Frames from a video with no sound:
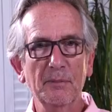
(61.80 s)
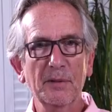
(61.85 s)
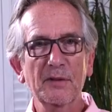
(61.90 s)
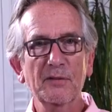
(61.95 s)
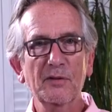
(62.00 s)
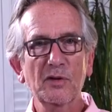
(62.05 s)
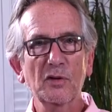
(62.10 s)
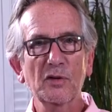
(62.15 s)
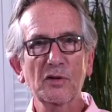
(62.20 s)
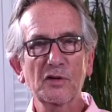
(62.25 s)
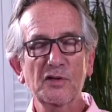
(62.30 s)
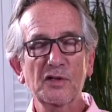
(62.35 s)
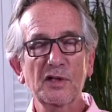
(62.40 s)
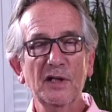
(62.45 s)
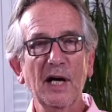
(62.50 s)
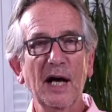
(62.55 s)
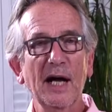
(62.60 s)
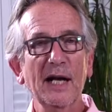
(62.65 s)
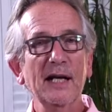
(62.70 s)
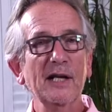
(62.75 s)
But of course,
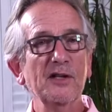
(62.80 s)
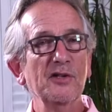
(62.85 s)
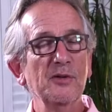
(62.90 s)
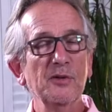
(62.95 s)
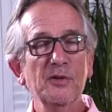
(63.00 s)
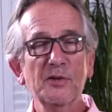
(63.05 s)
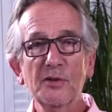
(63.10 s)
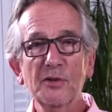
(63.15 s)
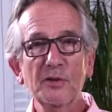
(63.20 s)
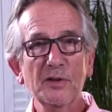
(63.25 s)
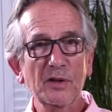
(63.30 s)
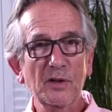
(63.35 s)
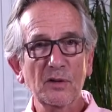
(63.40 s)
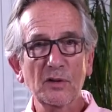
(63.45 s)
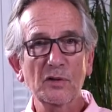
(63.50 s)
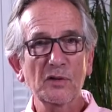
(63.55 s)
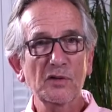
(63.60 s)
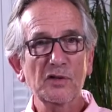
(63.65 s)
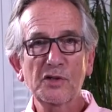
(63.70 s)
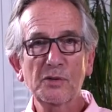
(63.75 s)
unless you do the
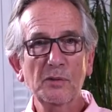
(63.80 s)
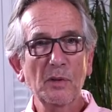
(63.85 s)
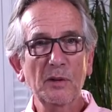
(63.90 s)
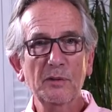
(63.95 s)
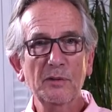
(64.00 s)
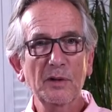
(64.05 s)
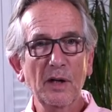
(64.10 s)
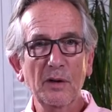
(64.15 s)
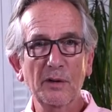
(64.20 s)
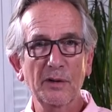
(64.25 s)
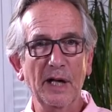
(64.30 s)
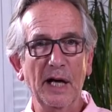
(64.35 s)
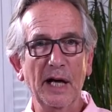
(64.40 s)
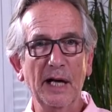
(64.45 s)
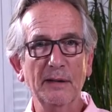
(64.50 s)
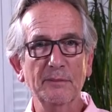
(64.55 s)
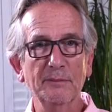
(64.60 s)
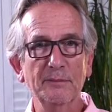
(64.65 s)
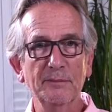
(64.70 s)
course, you won't know that.